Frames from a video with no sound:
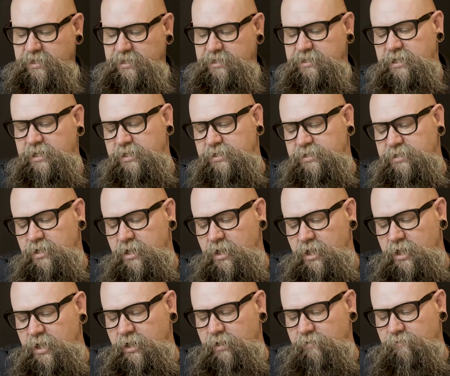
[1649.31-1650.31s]
He says,
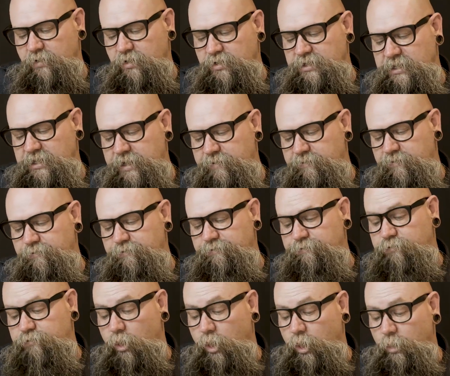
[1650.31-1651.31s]
in verse 11,
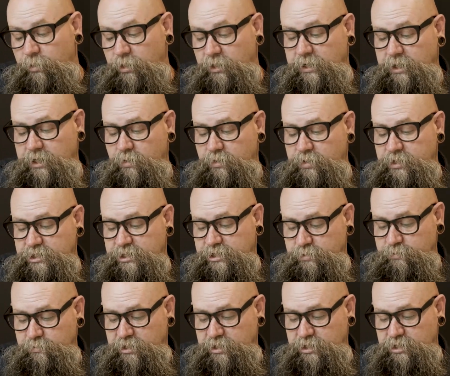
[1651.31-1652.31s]
formerly
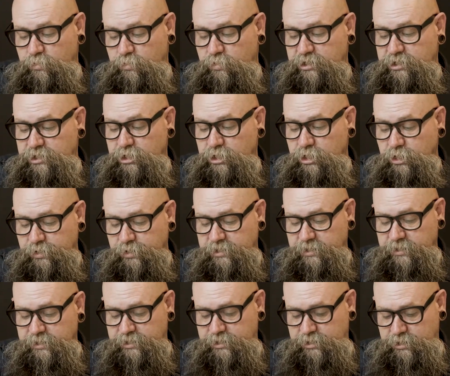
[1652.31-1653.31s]
Onesimus was
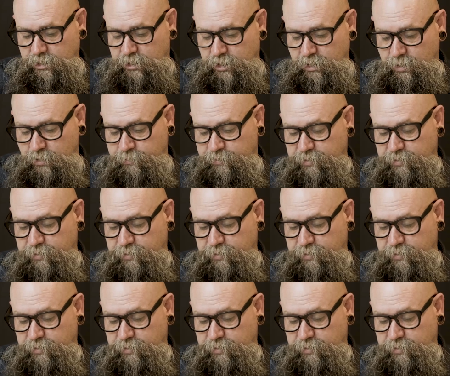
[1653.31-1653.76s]
useless to you